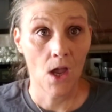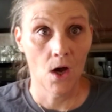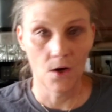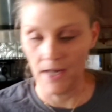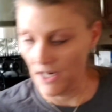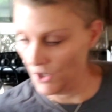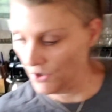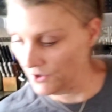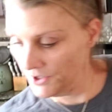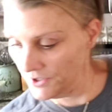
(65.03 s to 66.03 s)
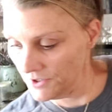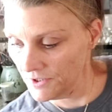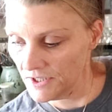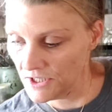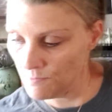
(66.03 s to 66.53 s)
Okay, earlier
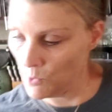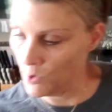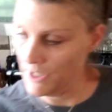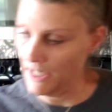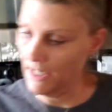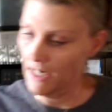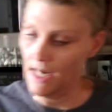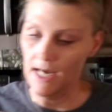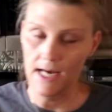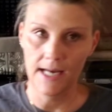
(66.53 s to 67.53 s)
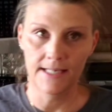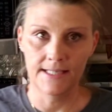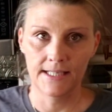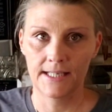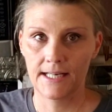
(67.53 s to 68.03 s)
this morning I
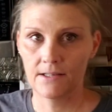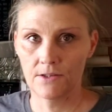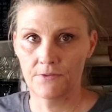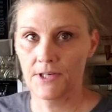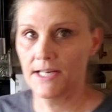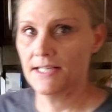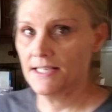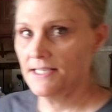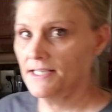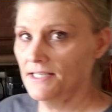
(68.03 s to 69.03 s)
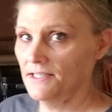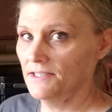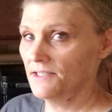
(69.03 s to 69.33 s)
don't know if you guys can see the